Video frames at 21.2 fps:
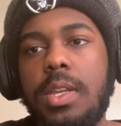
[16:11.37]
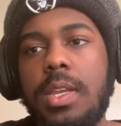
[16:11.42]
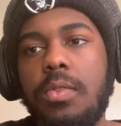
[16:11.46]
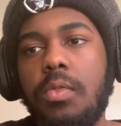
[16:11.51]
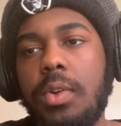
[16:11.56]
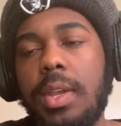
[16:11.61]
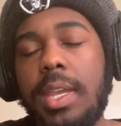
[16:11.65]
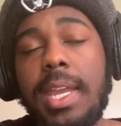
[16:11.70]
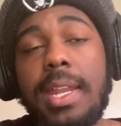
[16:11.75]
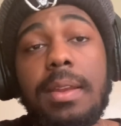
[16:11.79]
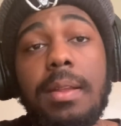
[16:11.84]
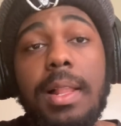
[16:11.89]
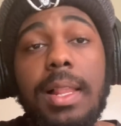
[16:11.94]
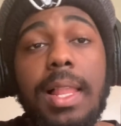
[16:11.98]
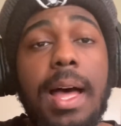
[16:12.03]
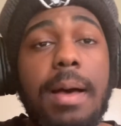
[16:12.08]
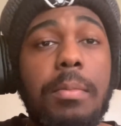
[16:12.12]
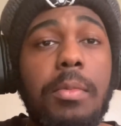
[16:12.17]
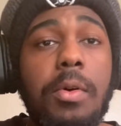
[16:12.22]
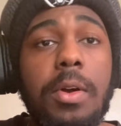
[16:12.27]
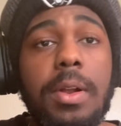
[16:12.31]
And we're getting a
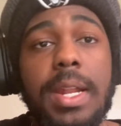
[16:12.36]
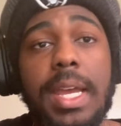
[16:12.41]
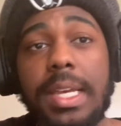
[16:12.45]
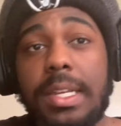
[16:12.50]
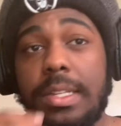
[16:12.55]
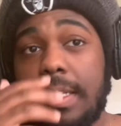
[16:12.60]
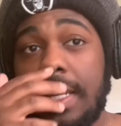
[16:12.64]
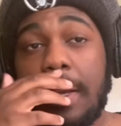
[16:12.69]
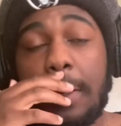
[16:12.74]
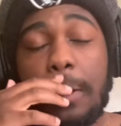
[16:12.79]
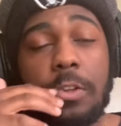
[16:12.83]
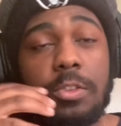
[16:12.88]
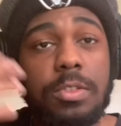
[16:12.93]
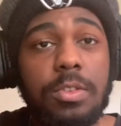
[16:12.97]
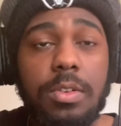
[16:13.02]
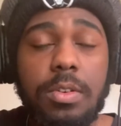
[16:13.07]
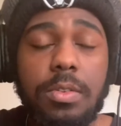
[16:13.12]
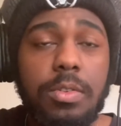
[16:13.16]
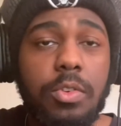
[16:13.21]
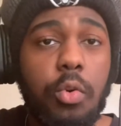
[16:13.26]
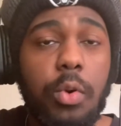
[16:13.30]
lot more of that because Heroes are
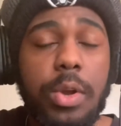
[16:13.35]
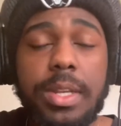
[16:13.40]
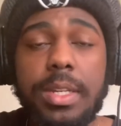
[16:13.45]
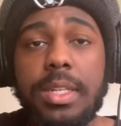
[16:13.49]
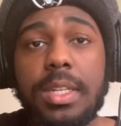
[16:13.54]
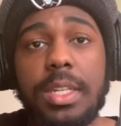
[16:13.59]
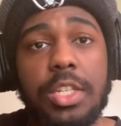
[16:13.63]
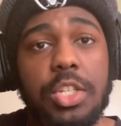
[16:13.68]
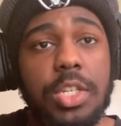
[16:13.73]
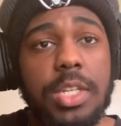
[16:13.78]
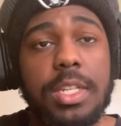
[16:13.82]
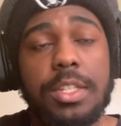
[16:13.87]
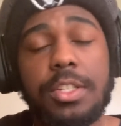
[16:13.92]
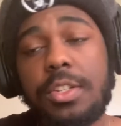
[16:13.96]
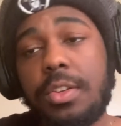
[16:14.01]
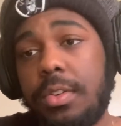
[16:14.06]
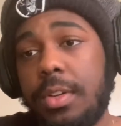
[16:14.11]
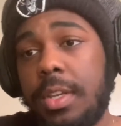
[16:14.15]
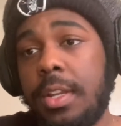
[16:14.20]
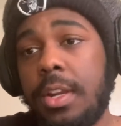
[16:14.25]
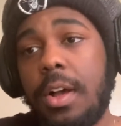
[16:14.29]
quitting and shit.
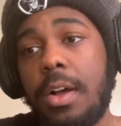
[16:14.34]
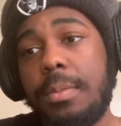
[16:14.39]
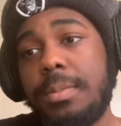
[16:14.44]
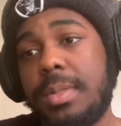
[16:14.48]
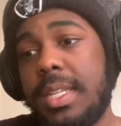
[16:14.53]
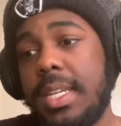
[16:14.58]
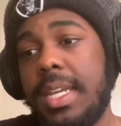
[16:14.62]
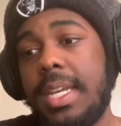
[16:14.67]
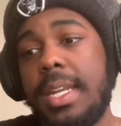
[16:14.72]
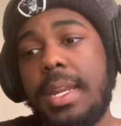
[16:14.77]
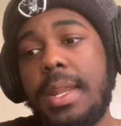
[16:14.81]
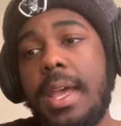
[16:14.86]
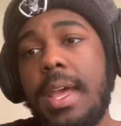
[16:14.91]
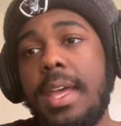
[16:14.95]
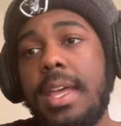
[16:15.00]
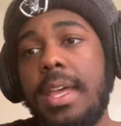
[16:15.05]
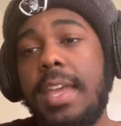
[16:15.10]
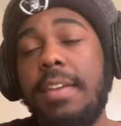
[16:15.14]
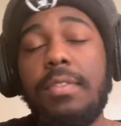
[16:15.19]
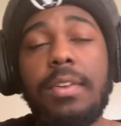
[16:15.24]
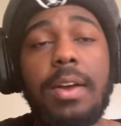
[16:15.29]
So, you know what I'm saying?
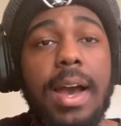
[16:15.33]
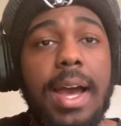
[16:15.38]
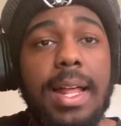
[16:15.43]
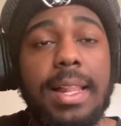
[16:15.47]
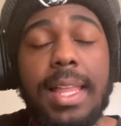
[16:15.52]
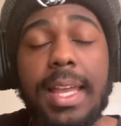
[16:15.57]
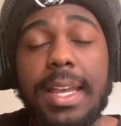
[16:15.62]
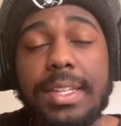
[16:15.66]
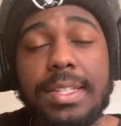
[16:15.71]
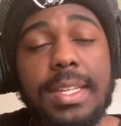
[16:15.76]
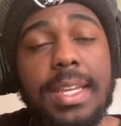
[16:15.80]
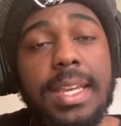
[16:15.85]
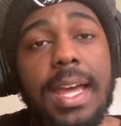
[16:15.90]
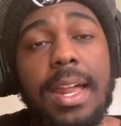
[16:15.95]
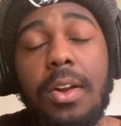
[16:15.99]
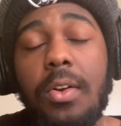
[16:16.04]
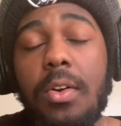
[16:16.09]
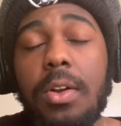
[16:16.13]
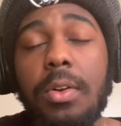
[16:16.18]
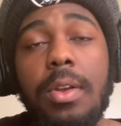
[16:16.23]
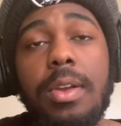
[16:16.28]
Even though, like I said, I
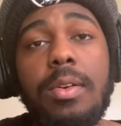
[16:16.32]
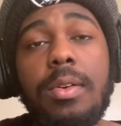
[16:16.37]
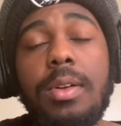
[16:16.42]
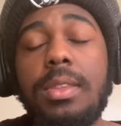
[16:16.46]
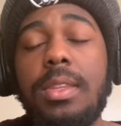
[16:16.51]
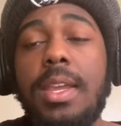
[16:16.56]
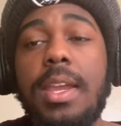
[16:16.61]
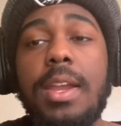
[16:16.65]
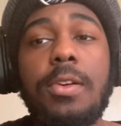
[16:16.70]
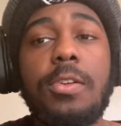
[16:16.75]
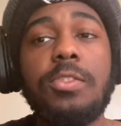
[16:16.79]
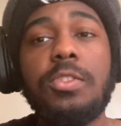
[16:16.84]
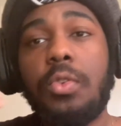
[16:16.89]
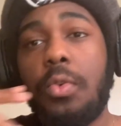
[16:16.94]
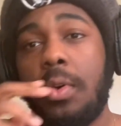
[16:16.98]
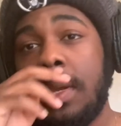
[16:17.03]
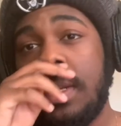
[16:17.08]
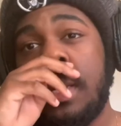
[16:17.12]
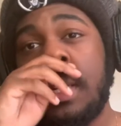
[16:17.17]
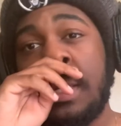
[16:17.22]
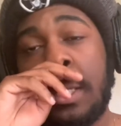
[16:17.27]
don't agree with the Heroes
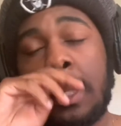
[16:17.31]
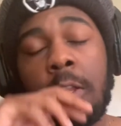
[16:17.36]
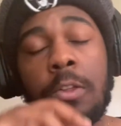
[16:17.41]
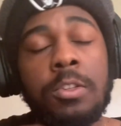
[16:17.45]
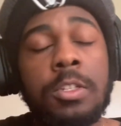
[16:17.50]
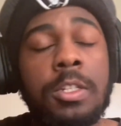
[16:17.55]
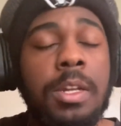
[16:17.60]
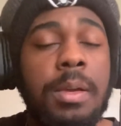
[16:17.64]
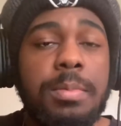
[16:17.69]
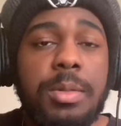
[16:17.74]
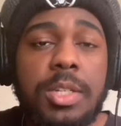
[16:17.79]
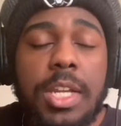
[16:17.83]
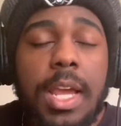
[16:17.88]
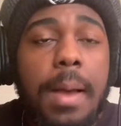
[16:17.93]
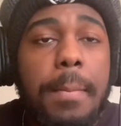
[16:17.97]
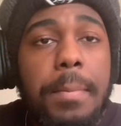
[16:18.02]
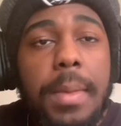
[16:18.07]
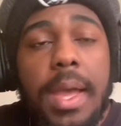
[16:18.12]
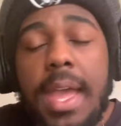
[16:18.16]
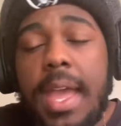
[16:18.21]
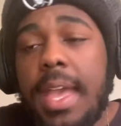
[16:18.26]
quitting and closing up
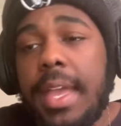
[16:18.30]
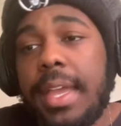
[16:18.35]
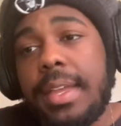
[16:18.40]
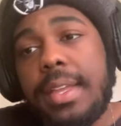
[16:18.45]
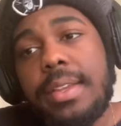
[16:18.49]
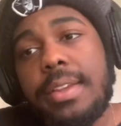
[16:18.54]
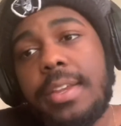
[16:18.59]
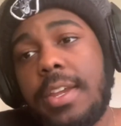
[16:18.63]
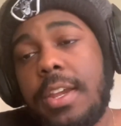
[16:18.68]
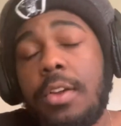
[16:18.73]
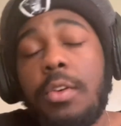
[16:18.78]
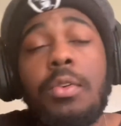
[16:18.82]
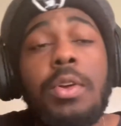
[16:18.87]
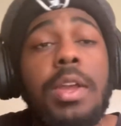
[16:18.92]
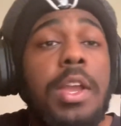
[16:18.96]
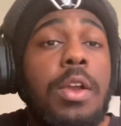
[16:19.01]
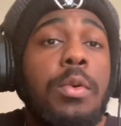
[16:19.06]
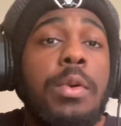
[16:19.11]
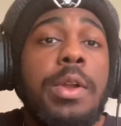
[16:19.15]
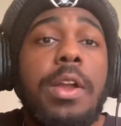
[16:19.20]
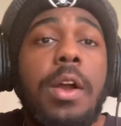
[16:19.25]
shop bad. Here
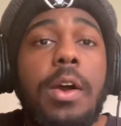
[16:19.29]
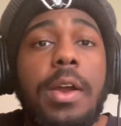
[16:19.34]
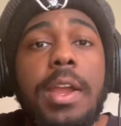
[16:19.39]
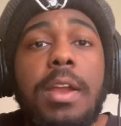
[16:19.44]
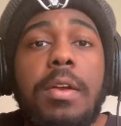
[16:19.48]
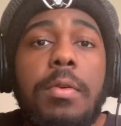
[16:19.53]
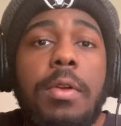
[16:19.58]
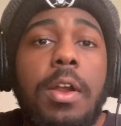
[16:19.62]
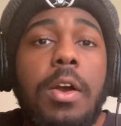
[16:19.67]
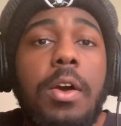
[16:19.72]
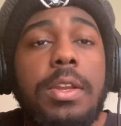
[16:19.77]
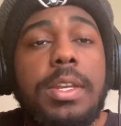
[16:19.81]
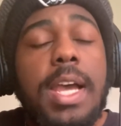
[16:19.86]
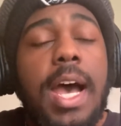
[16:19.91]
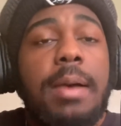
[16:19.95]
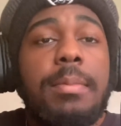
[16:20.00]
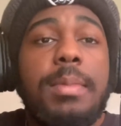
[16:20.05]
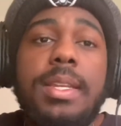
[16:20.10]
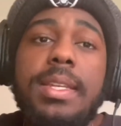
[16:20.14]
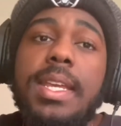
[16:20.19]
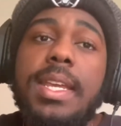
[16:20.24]
we are.
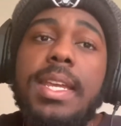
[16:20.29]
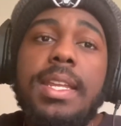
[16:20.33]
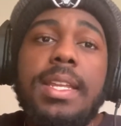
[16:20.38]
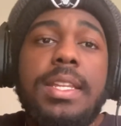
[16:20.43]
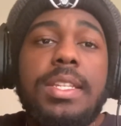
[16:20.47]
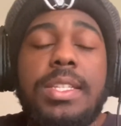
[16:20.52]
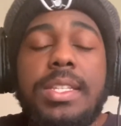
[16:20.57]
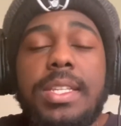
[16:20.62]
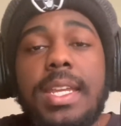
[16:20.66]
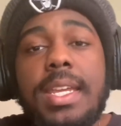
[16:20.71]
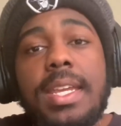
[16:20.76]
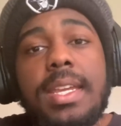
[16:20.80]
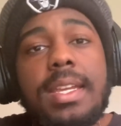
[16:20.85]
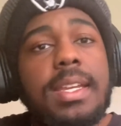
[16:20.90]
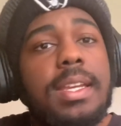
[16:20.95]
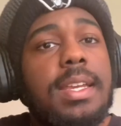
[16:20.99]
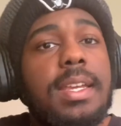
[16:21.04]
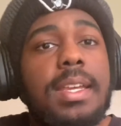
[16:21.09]
Dobby did his thing.